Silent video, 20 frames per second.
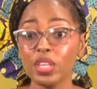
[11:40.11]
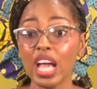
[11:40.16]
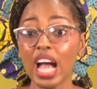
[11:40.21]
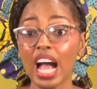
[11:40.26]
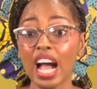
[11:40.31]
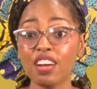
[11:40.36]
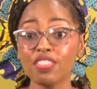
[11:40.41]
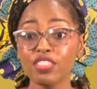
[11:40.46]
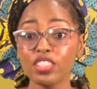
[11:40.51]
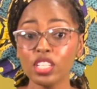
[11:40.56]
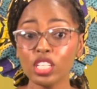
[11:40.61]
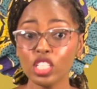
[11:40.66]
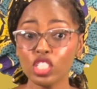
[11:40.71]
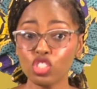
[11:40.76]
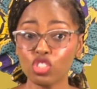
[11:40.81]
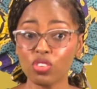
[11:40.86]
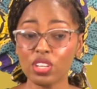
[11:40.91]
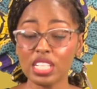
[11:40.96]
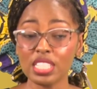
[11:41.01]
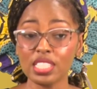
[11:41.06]
African
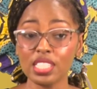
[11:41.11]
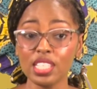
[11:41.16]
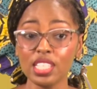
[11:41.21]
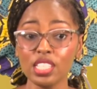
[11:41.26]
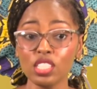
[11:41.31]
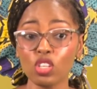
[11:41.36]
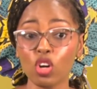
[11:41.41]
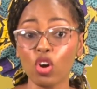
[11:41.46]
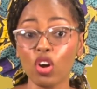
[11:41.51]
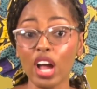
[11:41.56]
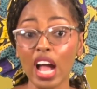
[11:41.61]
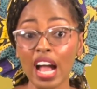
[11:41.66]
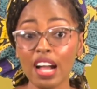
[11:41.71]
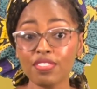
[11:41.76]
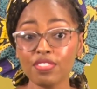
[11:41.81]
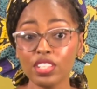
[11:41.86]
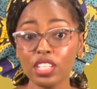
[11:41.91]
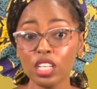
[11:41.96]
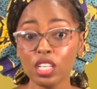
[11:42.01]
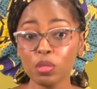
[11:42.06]
dresses, or
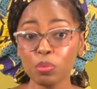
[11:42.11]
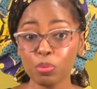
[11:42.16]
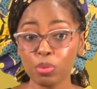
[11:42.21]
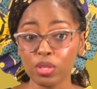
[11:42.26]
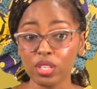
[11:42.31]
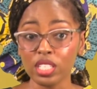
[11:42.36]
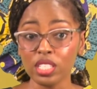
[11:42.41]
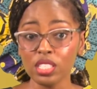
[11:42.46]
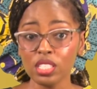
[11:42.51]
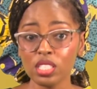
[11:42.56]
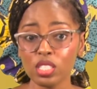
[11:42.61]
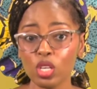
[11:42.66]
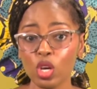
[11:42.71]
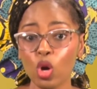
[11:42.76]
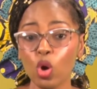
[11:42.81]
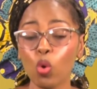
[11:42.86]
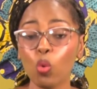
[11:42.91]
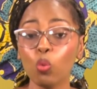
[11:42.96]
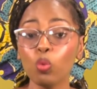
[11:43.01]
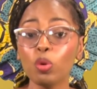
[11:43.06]
African prints,
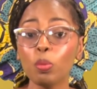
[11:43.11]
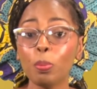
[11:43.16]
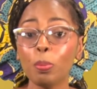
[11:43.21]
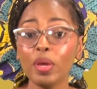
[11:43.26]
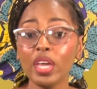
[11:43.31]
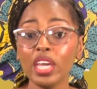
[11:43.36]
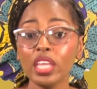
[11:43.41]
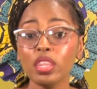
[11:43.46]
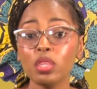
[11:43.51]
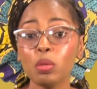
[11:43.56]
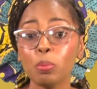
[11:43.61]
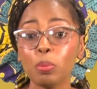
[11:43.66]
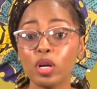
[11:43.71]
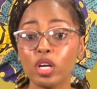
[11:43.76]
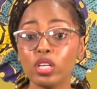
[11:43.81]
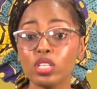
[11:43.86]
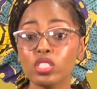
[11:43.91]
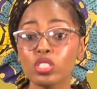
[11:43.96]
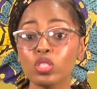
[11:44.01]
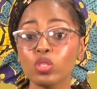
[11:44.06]
would bathe the
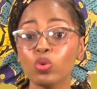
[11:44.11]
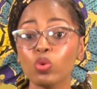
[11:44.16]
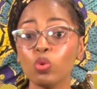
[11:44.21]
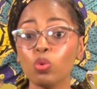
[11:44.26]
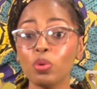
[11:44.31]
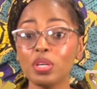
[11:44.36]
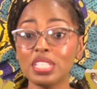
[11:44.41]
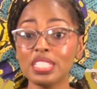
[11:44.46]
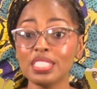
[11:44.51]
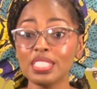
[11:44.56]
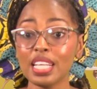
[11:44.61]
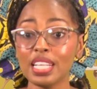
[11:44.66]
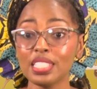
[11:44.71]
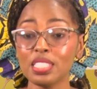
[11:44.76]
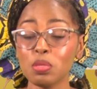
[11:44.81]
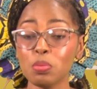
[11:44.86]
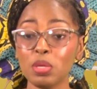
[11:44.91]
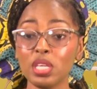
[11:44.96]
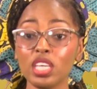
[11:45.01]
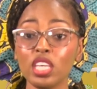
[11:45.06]
person who is said to
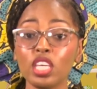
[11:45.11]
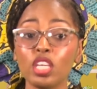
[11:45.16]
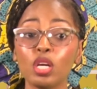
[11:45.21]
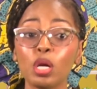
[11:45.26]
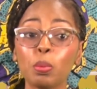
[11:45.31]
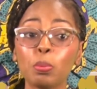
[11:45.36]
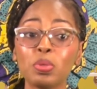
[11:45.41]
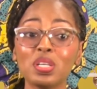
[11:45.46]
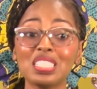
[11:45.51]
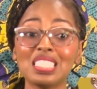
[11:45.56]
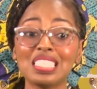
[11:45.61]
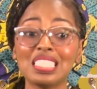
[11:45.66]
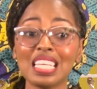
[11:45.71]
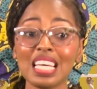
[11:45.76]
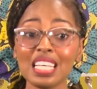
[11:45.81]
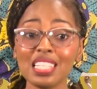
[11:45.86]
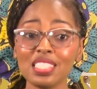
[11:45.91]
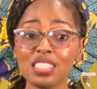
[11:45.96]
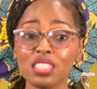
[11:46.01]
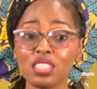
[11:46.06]
be either
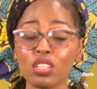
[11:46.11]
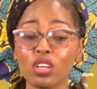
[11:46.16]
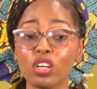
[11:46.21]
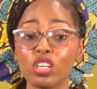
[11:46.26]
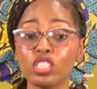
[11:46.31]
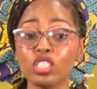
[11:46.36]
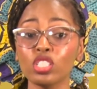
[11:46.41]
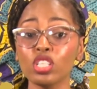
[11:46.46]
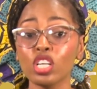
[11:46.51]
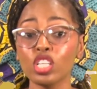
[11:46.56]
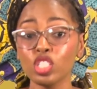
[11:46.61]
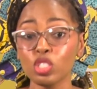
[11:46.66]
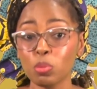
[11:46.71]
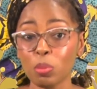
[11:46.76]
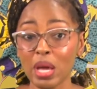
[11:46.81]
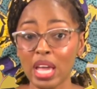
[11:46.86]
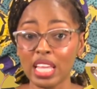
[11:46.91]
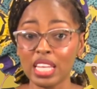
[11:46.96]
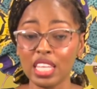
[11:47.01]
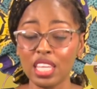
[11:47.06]
possessed or touched
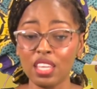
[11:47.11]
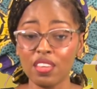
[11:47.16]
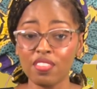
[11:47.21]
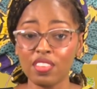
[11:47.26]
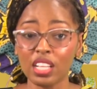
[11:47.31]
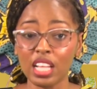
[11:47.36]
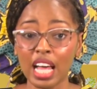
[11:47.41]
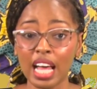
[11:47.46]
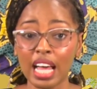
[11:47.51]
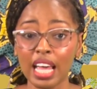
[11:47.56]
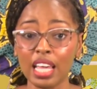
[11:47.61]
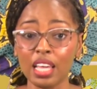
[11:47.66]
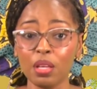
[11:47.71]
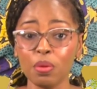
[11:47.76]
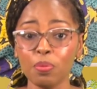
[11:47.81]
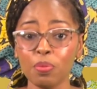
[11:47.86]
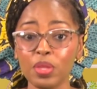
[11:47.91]
by an evil eye.